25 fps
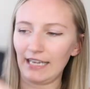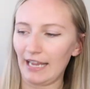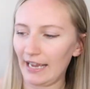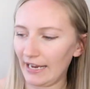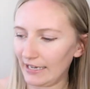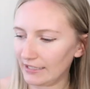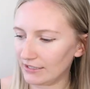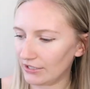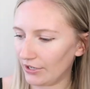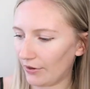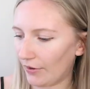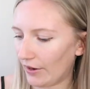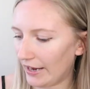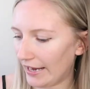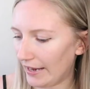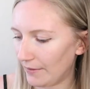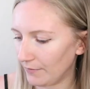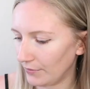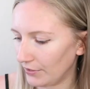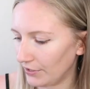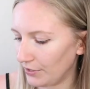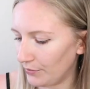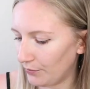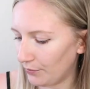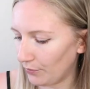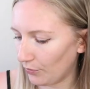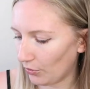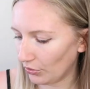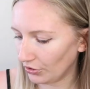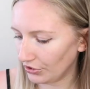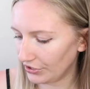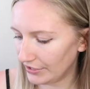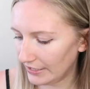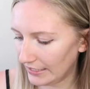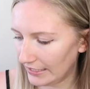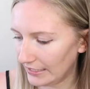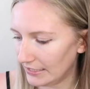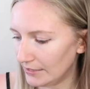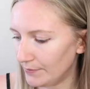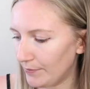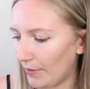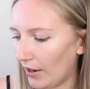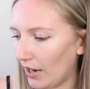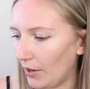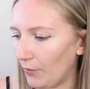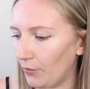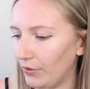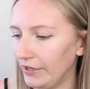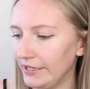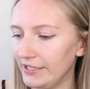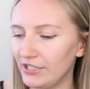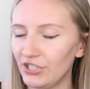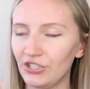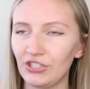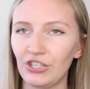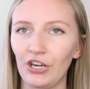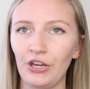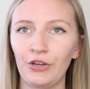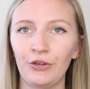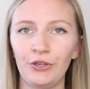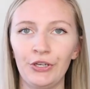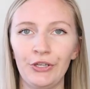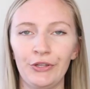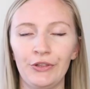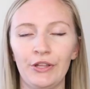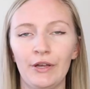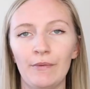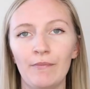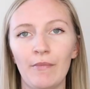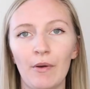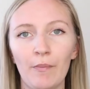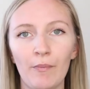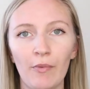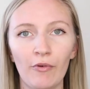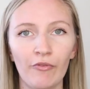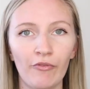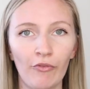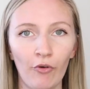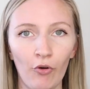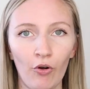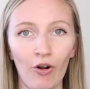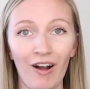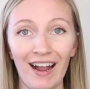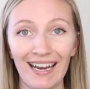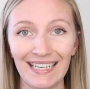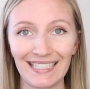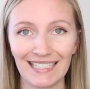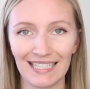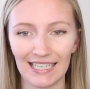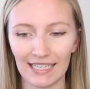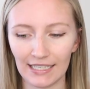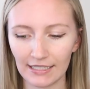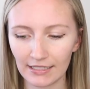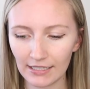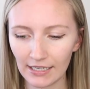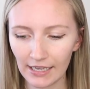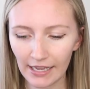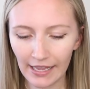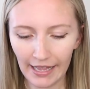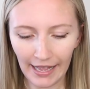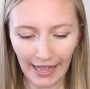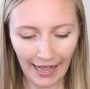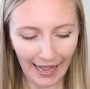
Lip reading: day, so I am gonna wash these, but I wanted to show you them before I did.